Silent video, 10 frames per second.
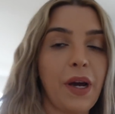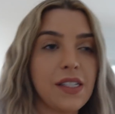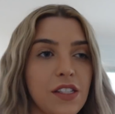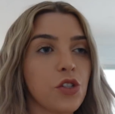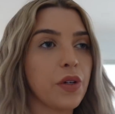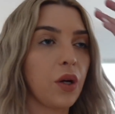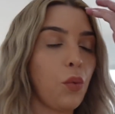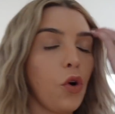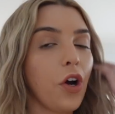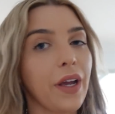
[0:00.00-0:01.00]
Pace is doing
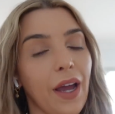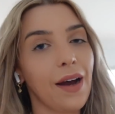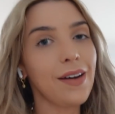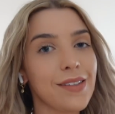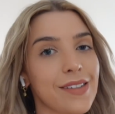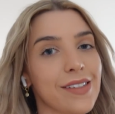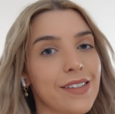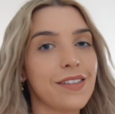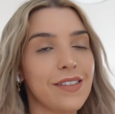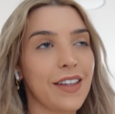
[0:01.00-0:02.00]
a workout
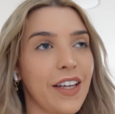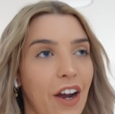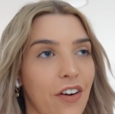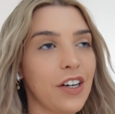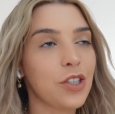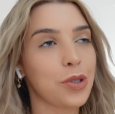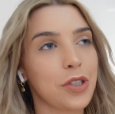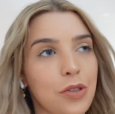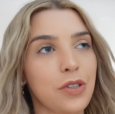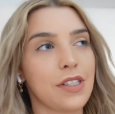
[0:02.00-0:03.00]
in the garage, which
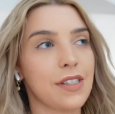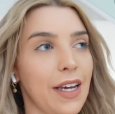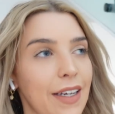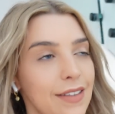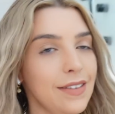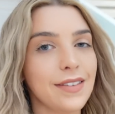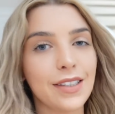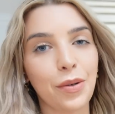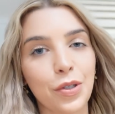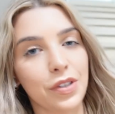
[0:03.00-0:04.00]
is good to see.
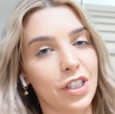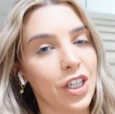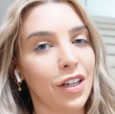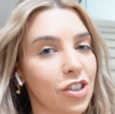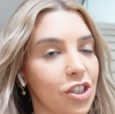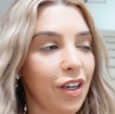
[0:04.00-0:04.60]
Now we're doing the challenge